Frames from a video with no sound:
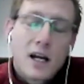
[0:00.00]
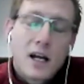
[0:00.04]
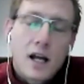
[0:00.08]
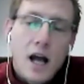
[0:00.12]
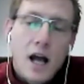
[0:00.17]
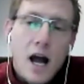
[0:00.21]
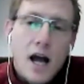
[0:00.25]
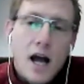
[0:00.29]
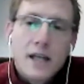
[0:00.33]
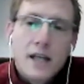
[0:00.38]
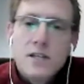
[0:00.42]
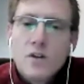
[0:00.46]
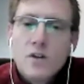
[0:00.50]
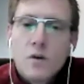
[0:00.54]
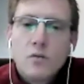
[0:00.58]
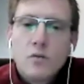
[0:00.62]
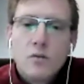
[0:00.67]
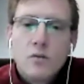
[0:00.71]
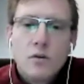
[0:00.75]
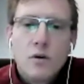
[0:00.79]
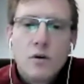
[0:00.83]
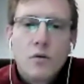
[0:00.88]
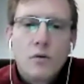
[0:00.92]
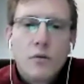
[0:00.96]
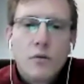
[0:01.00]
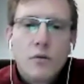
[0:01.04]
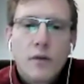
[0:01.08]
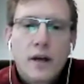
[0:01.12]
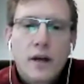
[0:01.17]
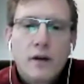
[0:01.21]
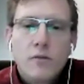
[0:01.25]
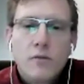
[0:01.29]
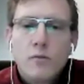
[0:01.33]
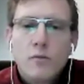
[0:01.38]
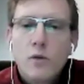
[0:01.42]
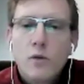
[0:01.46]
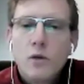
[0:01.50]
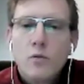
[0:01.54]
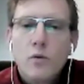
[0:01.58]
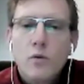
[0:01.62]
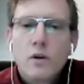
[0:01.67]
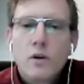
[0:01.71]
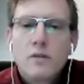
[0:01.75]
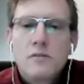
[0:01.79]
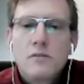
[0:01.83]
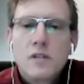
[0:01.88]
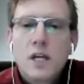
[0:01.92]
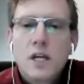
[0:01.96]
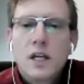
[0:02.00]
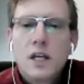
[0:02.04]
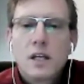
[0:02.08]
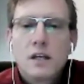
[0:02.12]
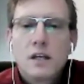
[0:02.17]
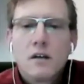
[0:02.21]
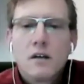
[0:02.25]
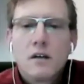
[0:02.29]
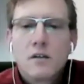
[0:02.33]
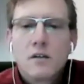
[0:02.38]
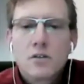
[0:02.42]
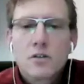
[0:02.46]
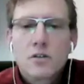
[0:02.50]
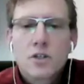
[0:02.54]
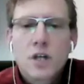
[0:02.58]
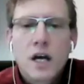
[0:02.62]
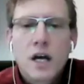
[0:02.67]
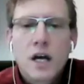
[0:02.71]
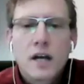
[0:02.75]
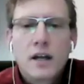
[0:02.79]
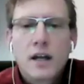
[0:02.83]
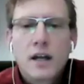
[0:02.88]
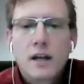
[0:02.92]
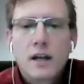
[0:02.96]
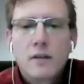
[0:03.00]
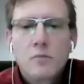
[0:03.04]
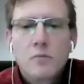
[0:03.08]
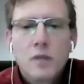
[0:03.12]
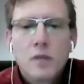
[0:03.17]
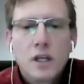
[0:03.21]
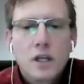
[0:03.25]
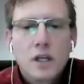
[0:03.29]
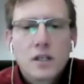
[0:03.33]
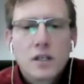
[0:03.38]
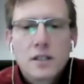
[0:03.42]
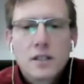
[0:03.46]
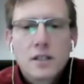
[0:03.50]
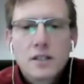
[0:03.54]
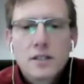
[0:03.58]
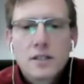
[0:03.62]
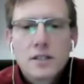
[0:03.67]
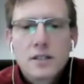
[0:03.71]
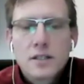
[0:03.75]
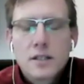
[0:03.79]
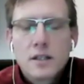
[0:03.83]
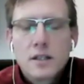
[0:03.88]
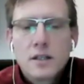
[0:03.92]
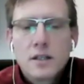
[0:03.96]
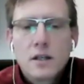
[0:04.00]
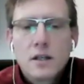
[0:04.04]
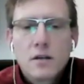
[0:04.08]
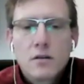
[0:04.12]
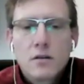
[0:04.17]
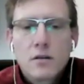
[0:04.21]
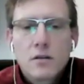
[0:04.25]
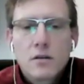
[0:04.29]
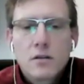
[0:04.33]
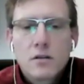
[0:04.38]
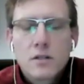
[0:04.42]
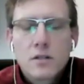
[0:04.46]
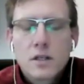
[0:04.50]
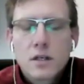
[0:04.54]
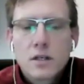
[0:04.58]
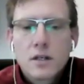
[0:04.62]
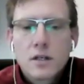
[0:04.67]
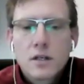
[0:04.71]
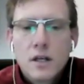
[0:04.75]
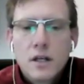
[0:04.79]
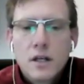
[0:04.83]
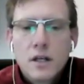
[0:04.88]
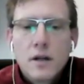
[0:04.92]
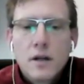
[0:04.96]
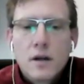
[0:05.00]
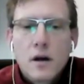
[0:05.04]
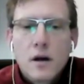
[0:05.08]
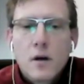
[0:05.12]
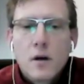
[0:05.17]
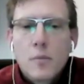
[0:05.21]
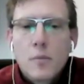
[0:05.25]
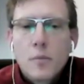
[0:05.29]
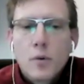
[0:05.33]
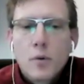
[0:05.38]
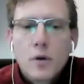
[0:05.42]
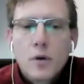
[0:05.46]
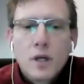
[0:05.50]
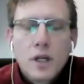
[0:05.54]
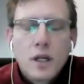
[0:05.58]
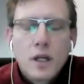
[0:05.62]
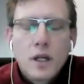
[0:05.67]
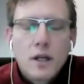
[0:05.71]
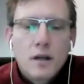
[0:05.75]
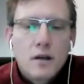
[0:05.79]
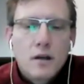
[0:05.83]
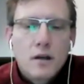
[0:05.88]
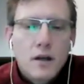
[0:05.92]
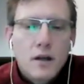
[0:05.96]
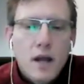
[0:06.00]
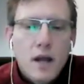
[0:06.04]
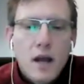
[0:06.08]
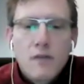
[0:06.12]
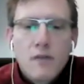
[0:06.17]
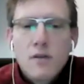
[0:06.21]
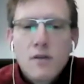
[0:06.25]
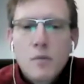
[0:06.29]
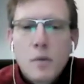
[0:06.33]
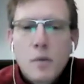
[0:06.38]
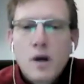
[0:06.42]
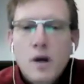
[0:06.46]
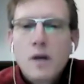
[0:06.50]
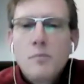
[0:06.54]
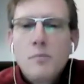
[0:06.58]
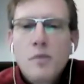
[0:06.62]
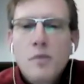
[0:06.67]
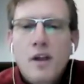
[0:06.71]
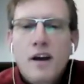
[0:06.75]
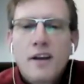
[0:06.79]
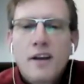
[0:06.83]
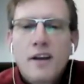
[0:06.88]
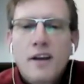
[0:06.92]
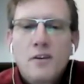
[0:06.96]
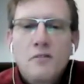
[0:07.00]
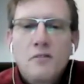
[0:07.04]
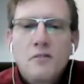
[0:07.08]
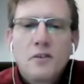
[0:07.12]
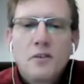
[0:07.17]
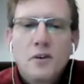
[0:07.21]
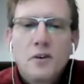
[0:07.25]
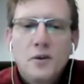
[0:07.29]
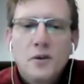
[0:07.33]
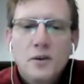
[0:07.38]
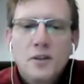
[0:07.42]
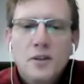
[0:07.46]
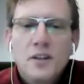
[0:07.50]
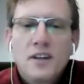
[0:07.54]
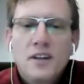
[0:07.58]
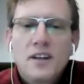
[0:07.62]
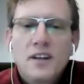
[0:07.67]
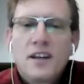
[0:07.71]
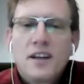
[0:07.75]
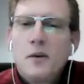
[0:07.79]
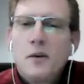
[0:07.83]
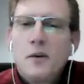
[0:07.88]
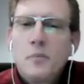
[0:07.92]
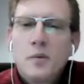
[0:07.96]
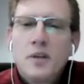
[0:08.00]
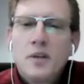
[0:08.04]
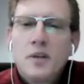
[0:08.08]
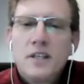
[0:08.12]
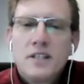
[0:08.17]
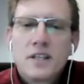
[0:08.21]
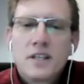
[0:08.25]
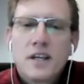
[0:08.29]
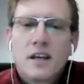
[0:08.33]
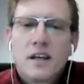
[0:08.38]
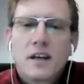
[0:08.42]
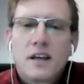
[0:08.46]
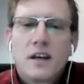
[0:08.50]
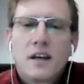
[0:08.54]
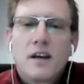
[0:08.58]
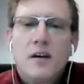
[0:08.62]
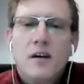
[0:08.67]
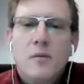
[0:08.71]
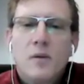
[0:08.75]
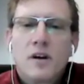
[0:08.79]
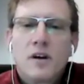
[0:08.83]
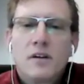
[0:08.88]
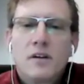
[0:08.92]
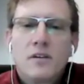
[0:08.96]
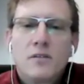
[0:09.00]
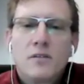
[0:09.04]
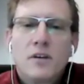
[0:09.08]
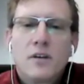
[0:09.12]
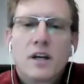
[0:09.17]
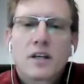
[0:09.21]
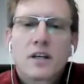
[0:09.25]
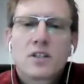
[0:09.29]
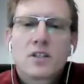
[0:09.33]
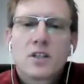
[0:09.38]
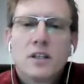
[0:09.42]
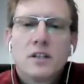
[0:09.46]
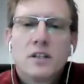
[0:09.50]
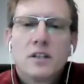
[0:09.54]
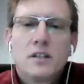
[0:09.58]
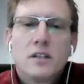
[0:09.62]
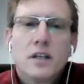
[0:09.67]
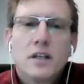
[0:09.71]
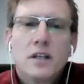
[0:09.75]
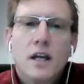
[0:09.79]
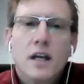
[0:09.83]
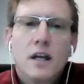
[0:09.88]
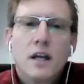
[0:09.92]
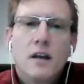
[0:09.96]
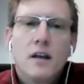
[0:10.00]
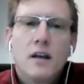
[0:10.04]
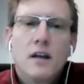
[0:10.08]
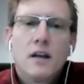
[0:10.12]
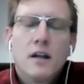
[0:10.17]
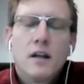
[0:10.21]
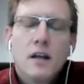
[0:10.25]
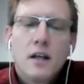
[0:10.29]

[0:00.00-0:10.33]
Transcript: I don't know that we would have taken another shot at it, because it's there's a pretty heavy pipeline of good companies that come our direction, and